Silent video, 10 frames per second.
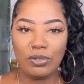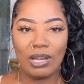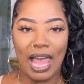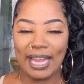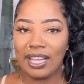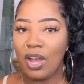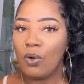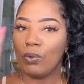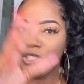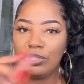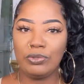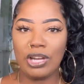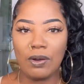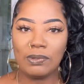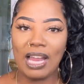you like, what you
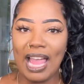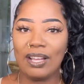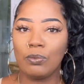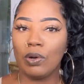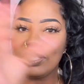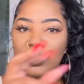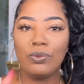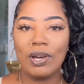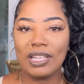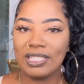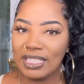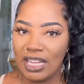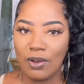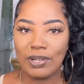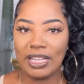don't like, what you want to
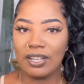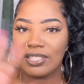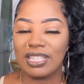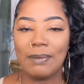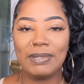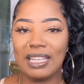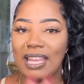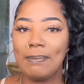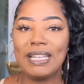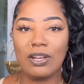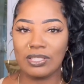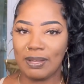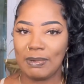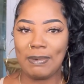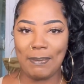see on here, something. Let me know
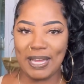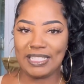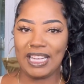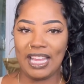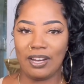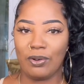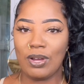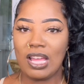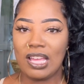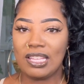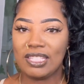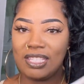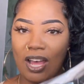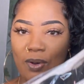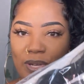something about my channel.
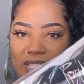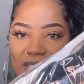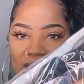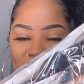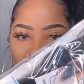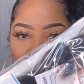So this is a